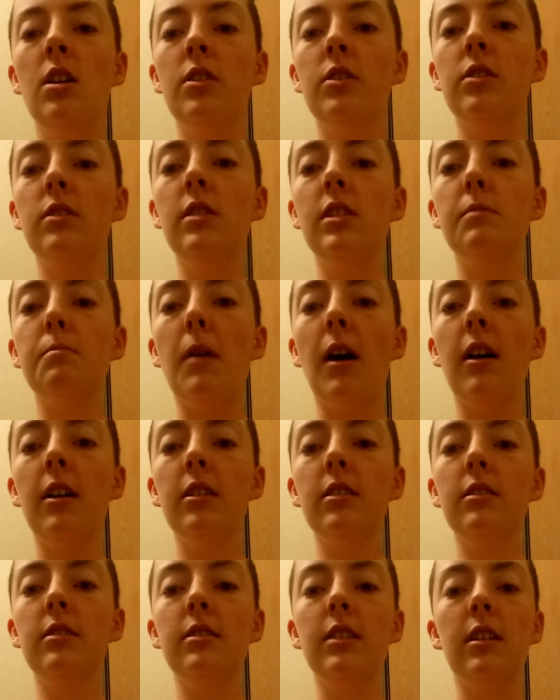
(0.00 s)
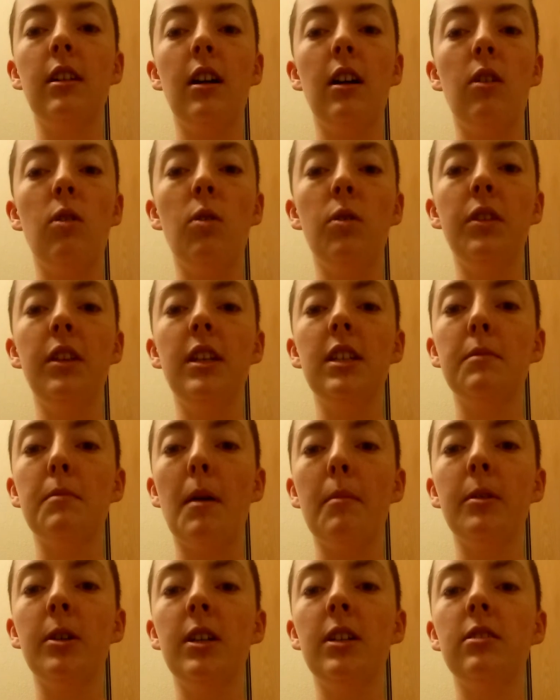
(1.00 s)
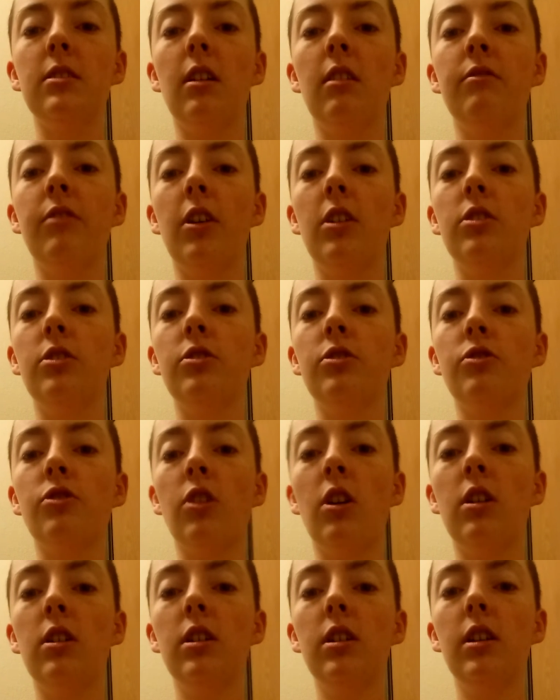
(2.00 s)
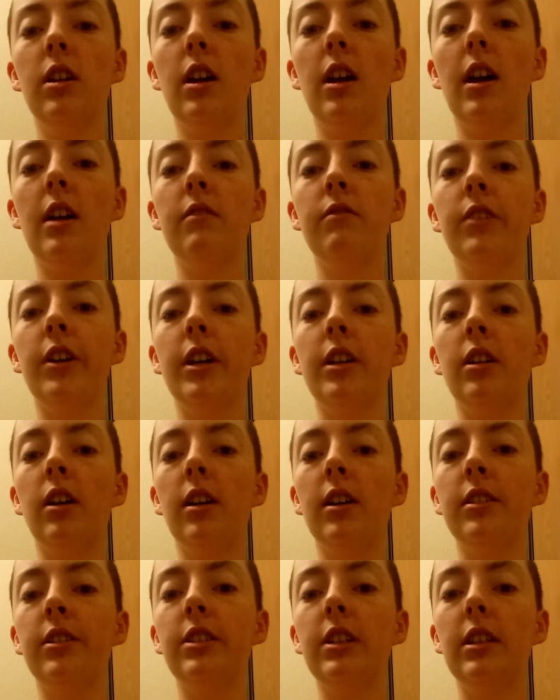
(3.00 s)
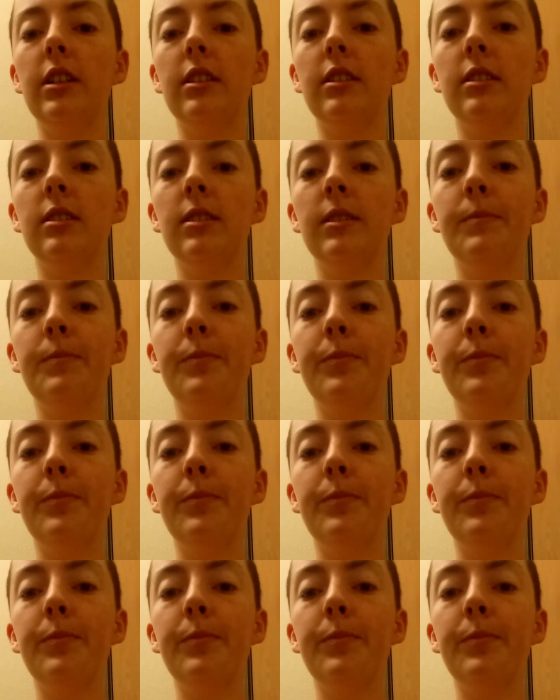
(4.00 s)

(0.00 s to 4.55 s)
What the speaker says: So these parts that hold these memories are very strong and very conscious.